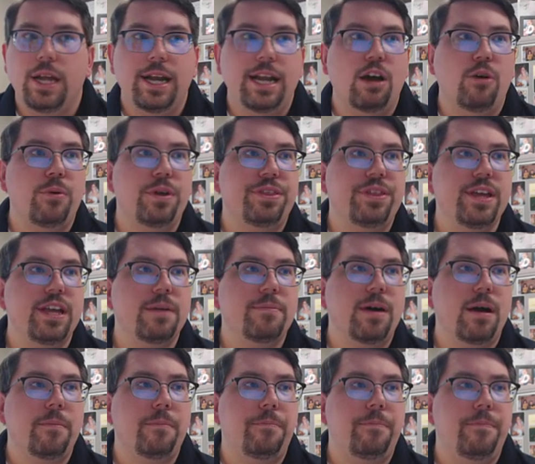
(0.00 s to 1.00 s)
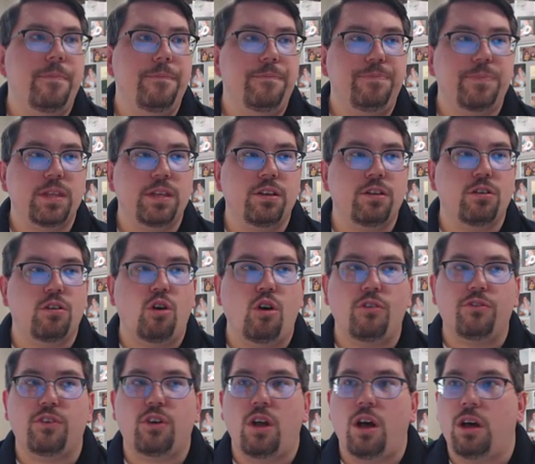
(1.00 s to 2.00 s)
Now, when we think about your
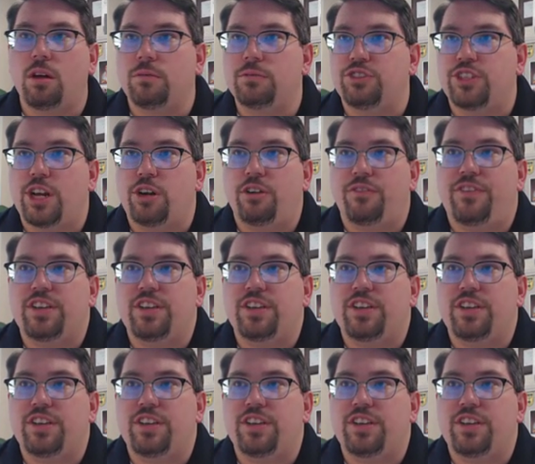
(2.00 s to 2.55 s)
overall general